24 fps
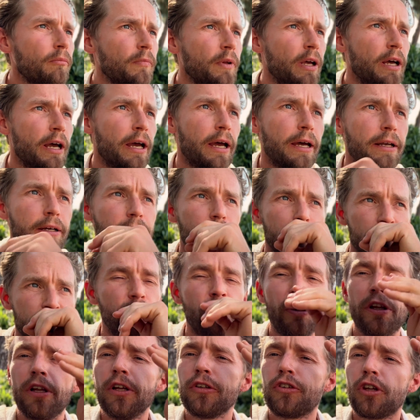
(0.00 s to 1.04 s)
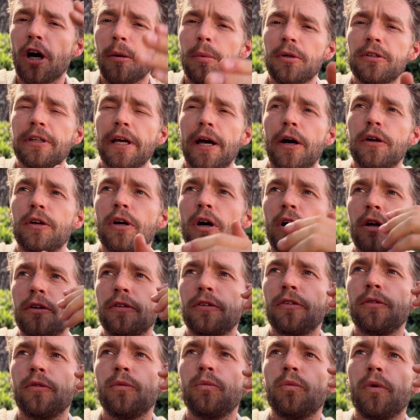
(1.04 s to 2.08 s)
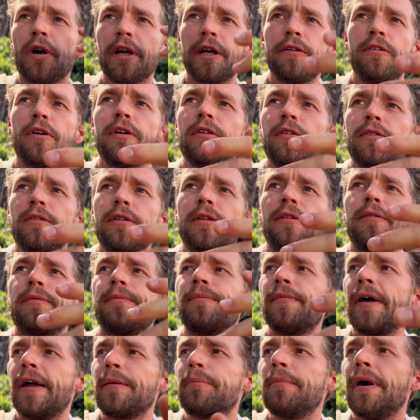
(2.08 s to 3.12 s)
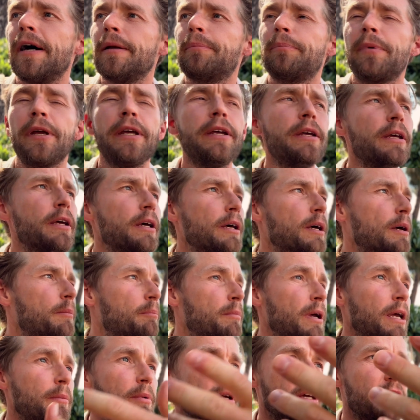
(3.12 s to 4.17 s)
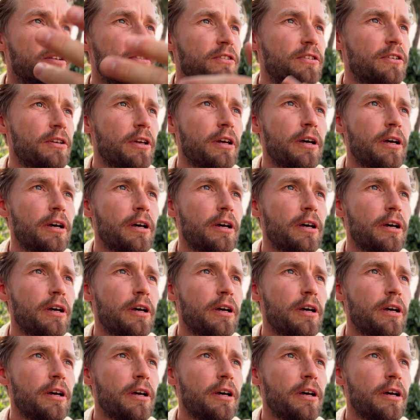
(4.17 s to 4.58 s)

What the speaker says: and really double down on whatever that might be. Maybe it's